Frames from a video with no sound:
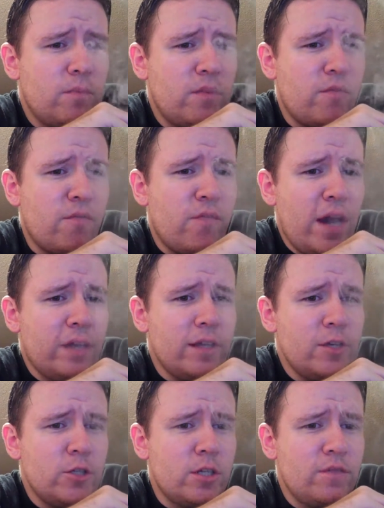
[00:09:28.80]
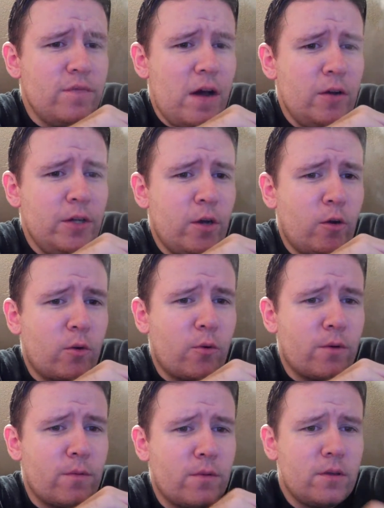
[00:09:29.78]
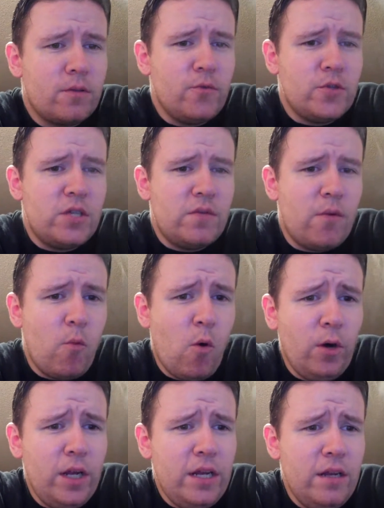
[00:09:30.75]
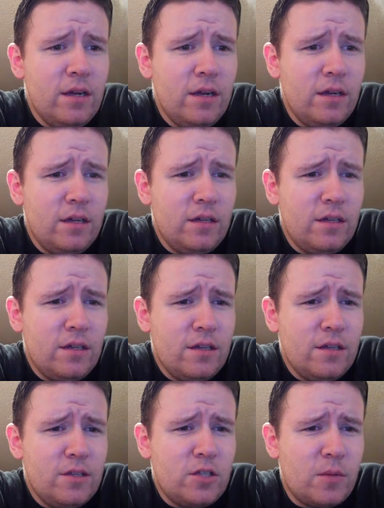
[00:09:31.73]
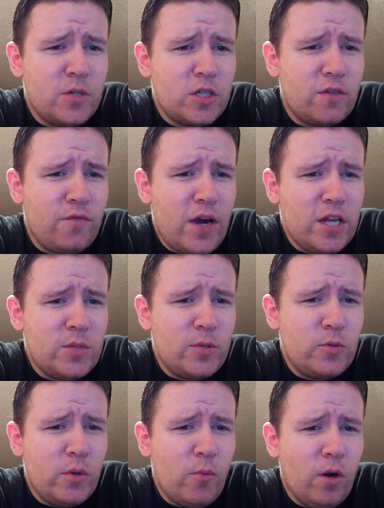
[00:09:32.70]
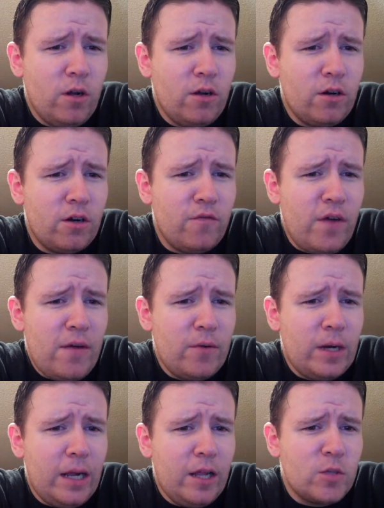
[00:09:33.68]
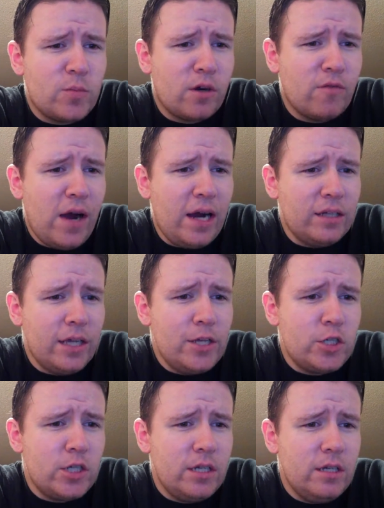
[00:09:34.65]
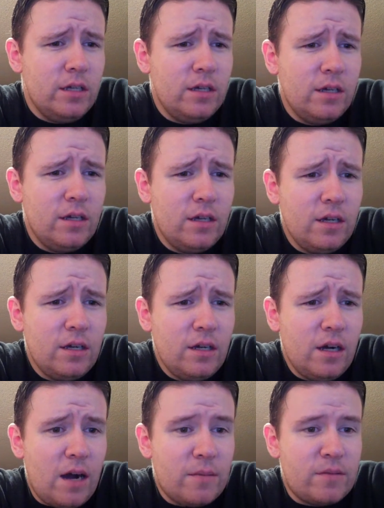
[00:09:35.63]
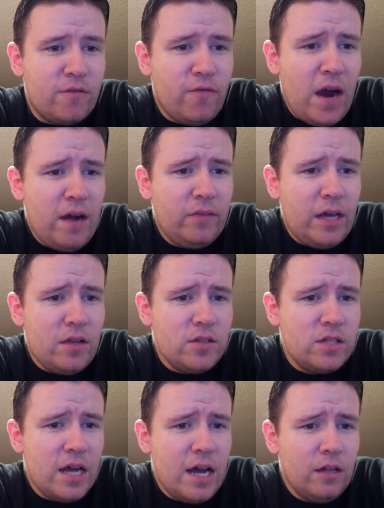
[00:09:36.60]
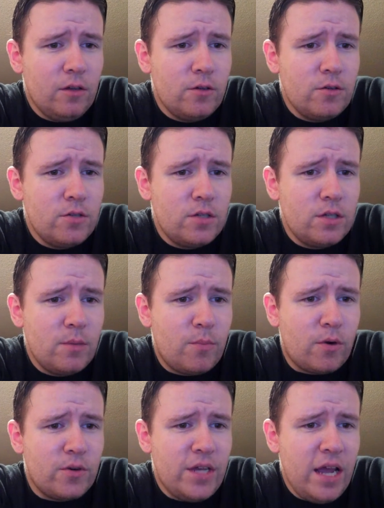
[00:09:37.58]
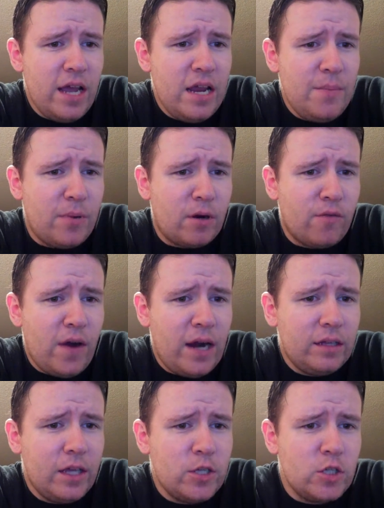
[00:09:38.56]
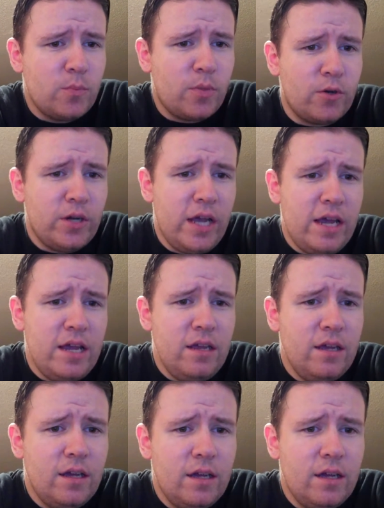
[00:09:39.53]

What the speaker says: If a violation is found, the owner will receive a warning, subject to fines between $100 to $500 per violation. Up to $5,000 per day, per violation per day.